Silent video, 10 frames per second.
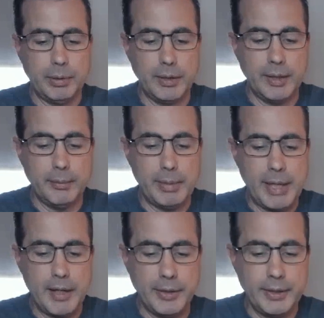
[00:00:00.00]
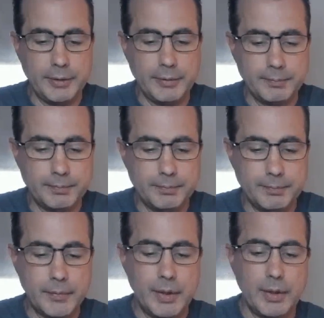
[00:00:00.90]
in the battery,
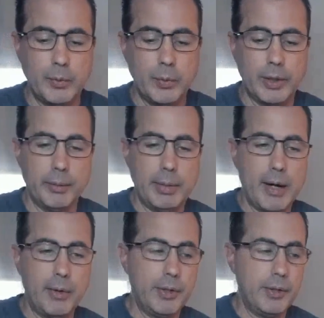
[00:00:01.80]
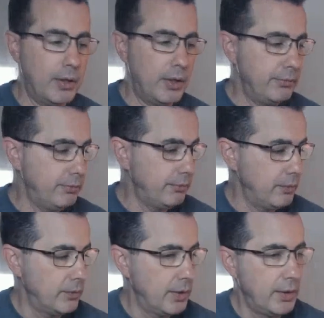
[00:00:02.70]
we're gonna power it on,
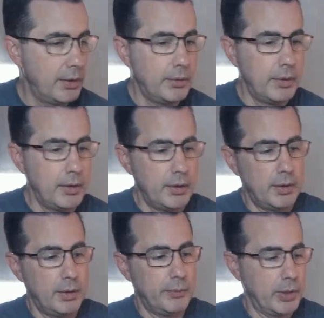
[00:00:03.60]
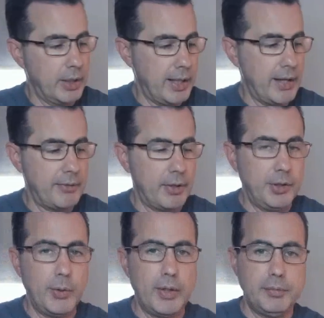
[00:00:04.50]
we're gonna have our
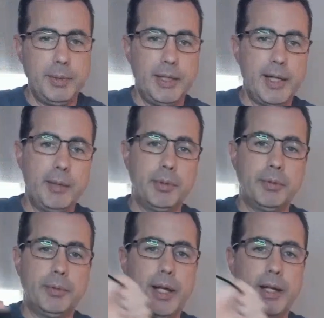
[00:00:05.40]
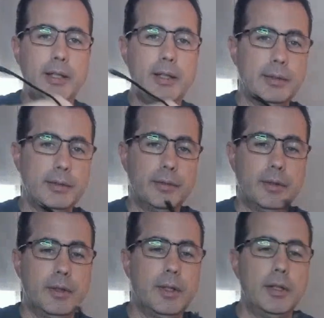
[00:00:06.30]
U S B cable ready.
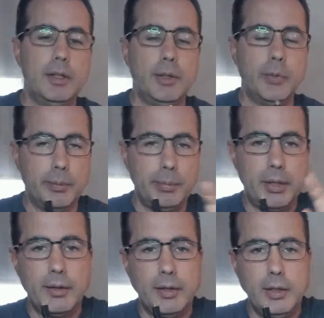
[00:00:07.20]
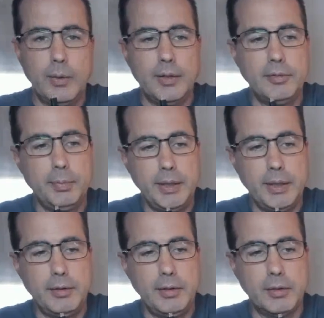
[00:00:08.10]
You want to plug the U S B
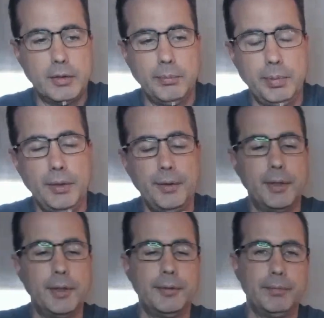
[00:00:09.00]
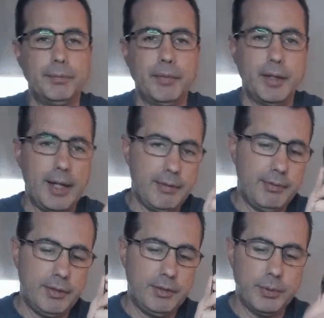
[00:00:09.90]
into your computer, have
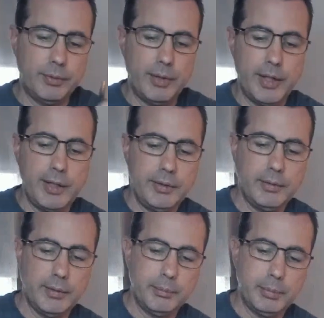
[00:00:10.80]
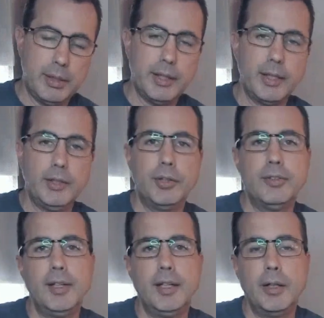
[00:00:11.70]
this one ready, plug in your
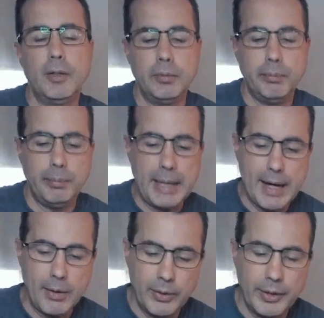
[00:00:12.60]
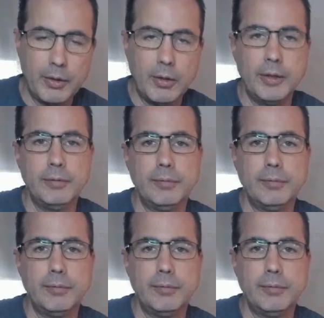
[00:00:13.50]
Zino, power it on